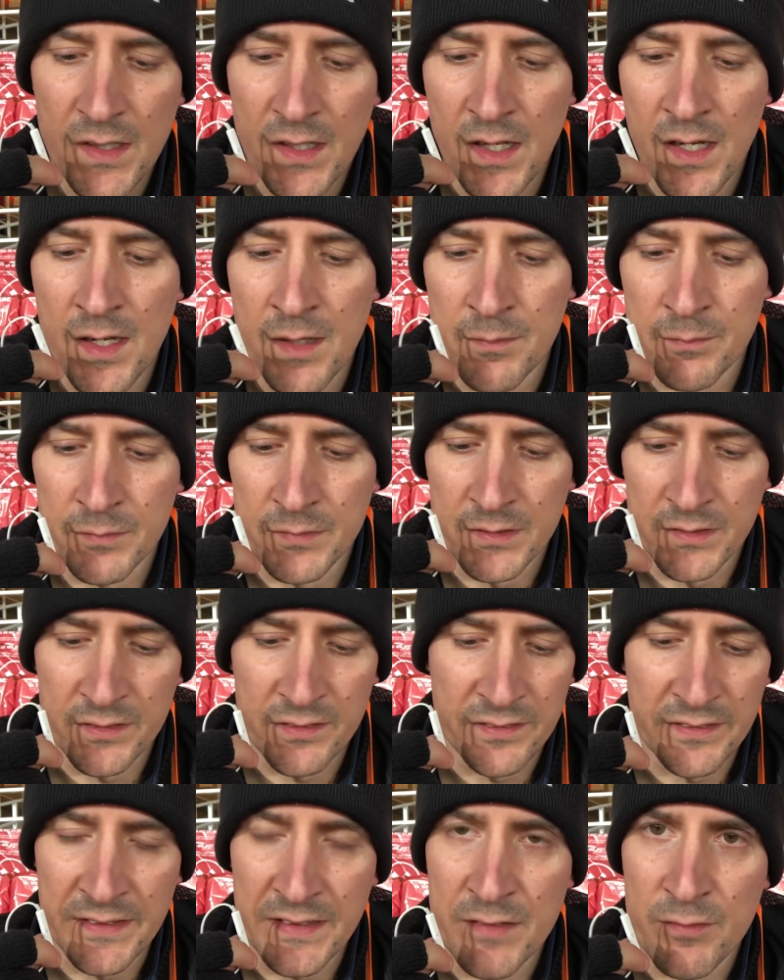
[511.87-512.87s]
So I'm
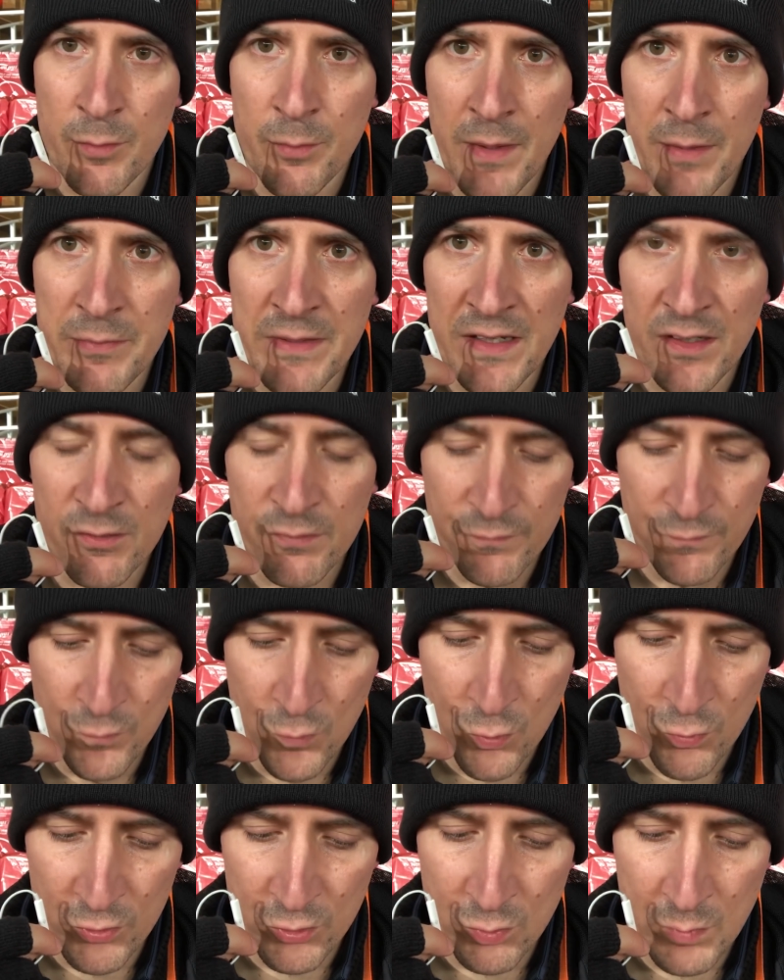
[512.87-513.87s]
going to give Aubameyang a
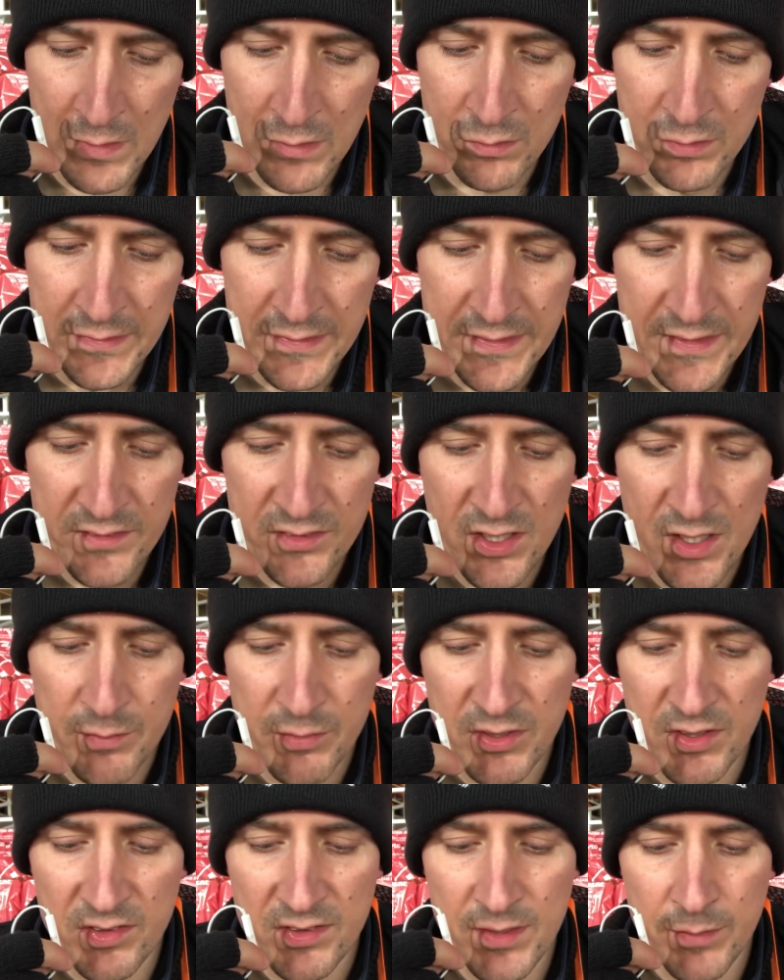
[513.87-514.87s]
4 as well. In terms
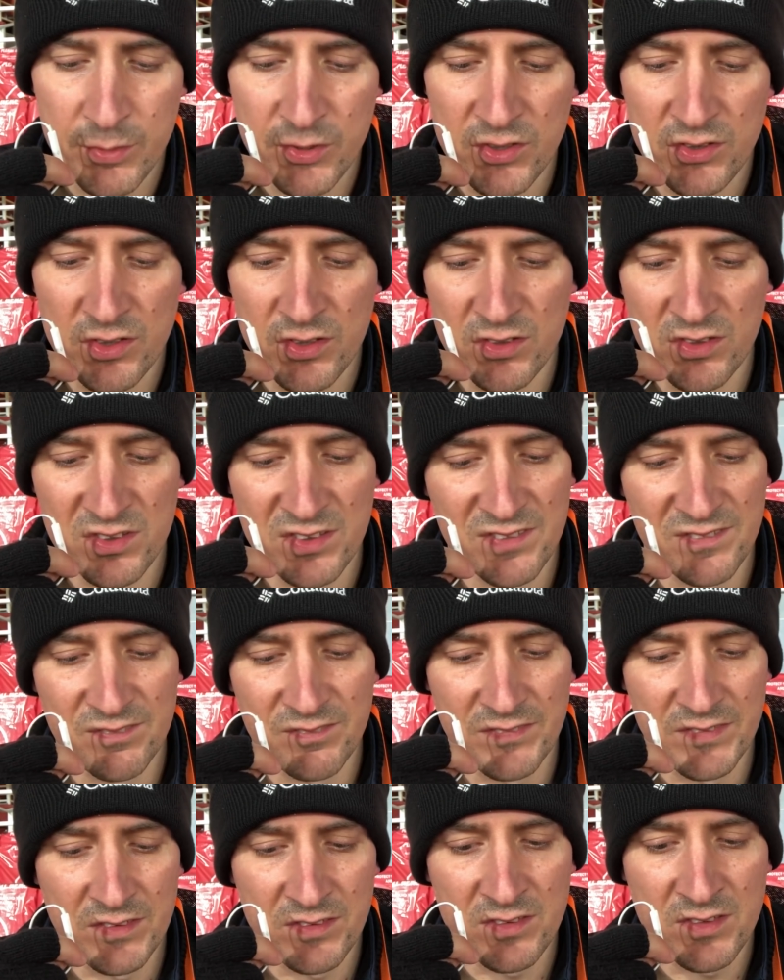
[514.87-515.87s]
of the substitutes,
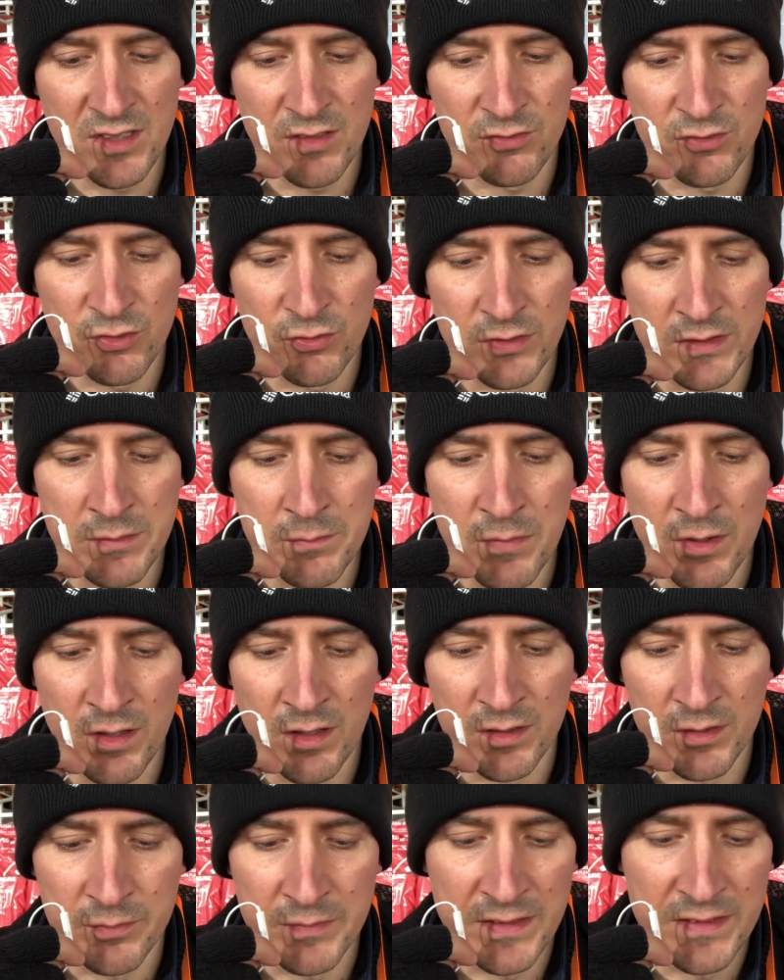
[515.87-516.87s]
it's tough to really
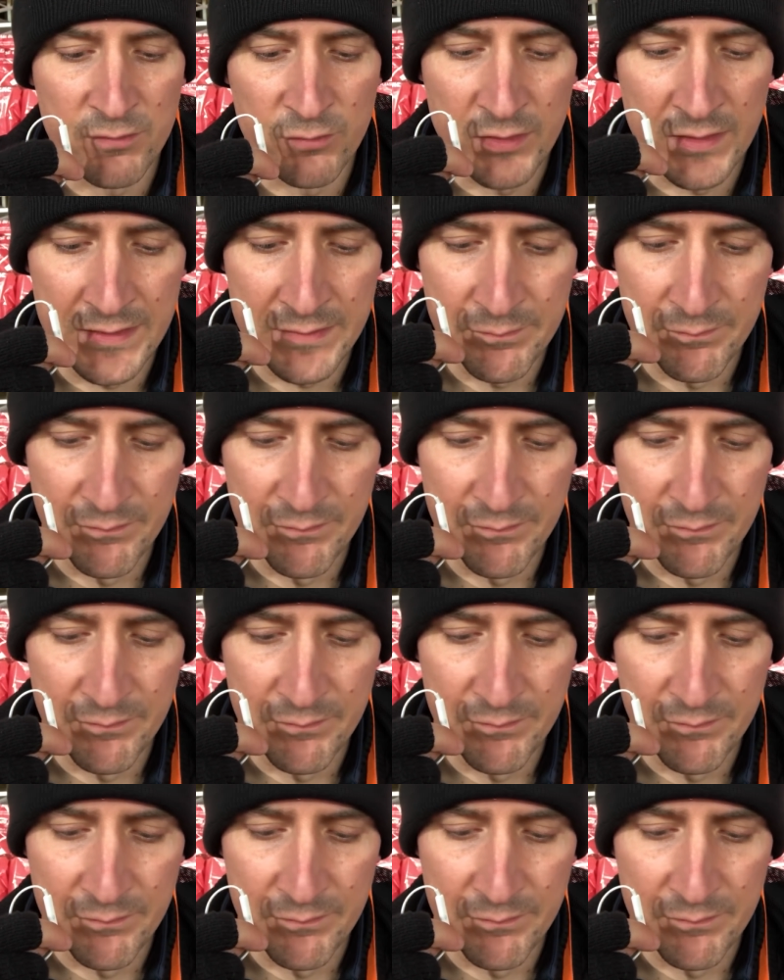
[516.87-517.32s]
mark them. They didn't really